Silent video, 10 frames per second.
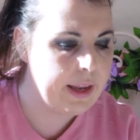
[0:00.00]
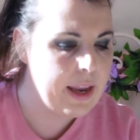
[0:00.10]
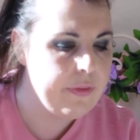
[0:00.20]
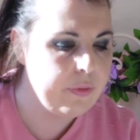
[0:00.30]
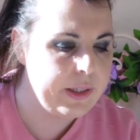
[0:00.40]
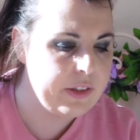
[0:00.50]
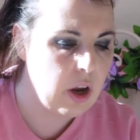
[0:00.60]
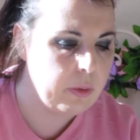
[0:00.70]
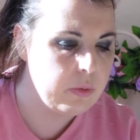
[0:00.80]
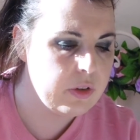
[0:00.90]
If we
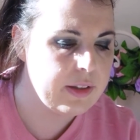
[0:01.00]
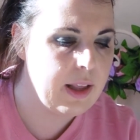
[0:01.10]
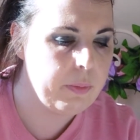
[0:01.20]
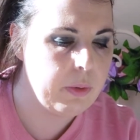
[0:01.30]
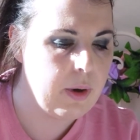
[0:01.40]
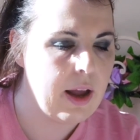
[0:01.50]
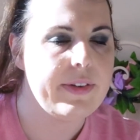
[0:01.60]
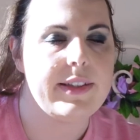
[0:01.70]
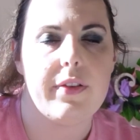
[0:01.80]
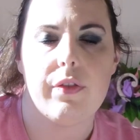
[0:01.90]
don't, then we will have
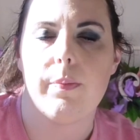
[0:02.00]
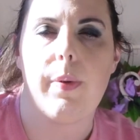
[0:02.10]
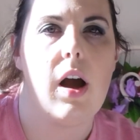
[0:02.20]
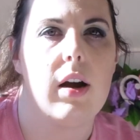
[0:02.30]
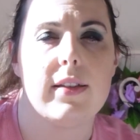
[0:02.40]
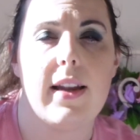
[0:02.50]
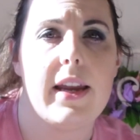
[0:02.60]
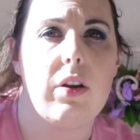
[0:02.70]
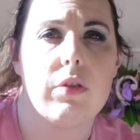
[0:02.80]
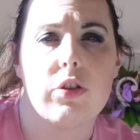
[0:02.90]
a different park
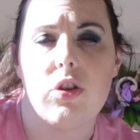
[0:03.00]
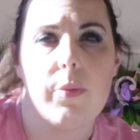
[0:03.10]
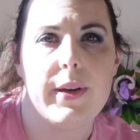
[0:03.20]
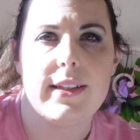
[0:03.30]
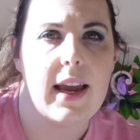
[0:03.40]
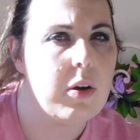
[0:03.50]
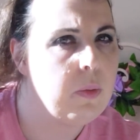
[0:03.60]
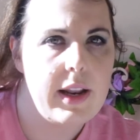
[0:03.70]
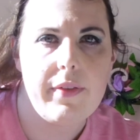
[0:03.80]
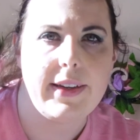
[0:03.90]
day or a shopping day or
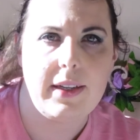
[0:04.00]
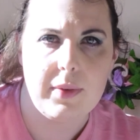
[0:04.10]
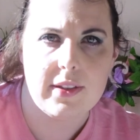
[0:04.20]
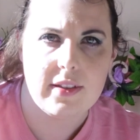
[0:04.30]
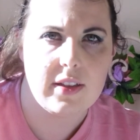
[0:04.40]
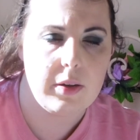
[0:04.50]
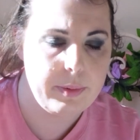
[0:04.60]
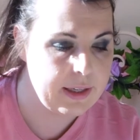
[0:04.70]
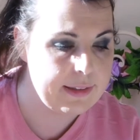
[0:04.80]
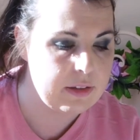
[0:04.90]
whatever he wants to do
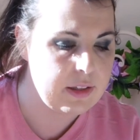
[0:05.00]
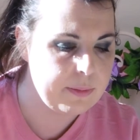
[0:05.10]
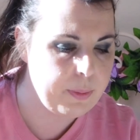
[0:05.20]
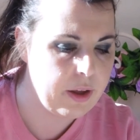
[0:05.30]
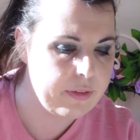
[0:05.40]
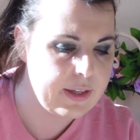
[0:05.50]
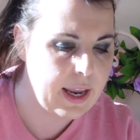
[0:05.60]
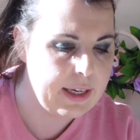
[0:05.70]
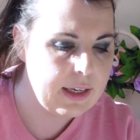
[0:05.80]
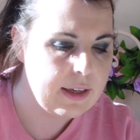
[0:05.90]
because it's his
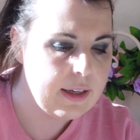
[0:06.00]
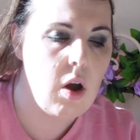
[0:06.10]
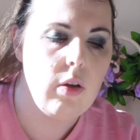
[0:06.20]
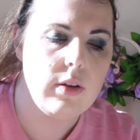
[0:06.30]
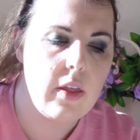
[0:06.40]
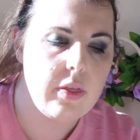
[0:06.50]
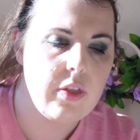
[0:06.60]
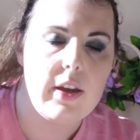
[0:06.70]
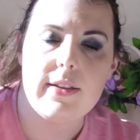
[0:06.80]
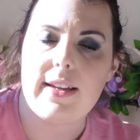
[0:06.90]
birthday. On
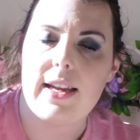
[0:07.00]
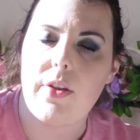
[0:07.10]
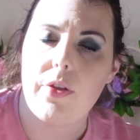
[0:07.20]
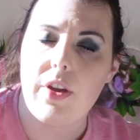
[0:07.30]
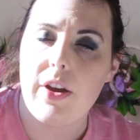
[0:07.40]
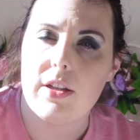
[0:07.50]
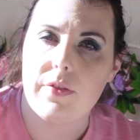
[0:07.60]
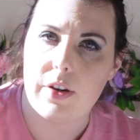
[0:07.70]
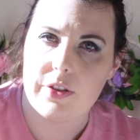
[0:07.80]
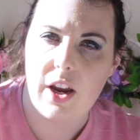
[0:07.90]
Thursday the 3rd
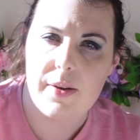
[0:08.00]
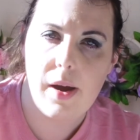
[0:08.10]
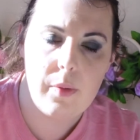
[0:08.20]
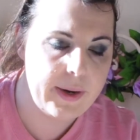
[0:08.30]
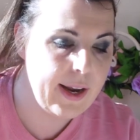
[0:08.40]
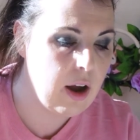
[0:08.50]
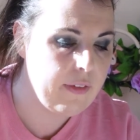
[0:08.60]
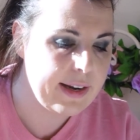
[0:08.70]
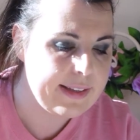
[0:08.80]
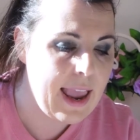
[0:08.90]
of October, we
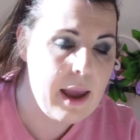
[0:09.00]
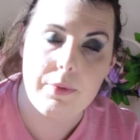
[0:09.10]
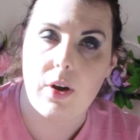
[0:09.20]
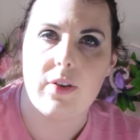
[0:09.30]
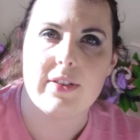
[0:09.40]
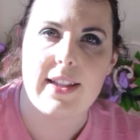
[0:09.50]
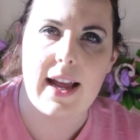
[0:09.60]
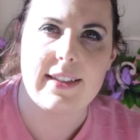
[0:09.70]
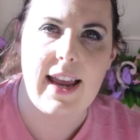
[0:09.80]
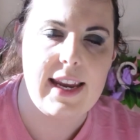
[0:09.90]
are at Epcot
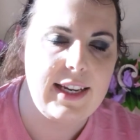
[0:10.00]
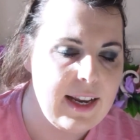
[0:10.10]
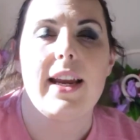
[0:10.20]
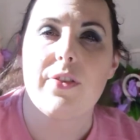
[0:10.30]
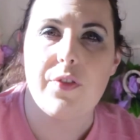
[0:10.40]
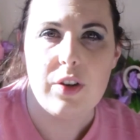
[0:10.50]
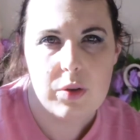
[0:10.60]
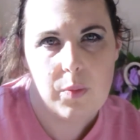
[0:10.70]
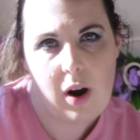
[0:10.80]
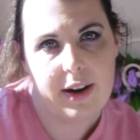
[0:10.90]
that day. It's food
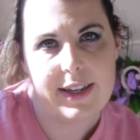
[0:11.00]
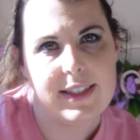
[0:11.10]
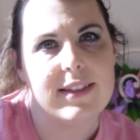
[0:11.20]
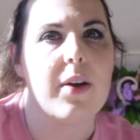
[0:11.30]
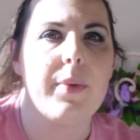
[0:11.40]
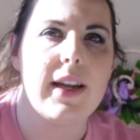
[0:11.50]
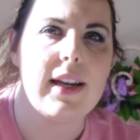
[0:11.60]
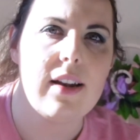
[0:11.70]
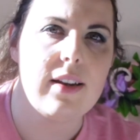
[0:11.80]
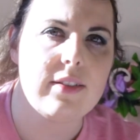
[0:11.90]
and wine, so we're going
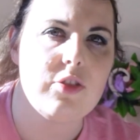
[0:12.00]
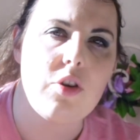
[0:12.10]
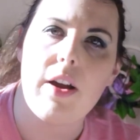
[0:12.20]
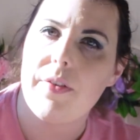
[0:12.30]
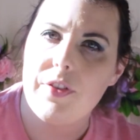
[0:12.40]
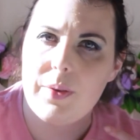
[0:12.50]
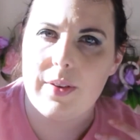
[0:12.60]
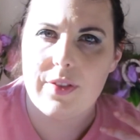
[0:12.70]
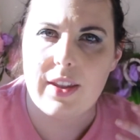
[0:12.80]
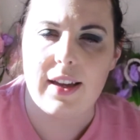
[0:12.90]
to try a few
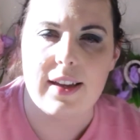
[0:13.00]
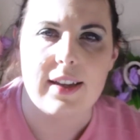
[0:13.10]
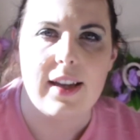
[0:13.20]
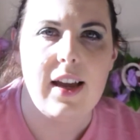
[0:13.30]
of the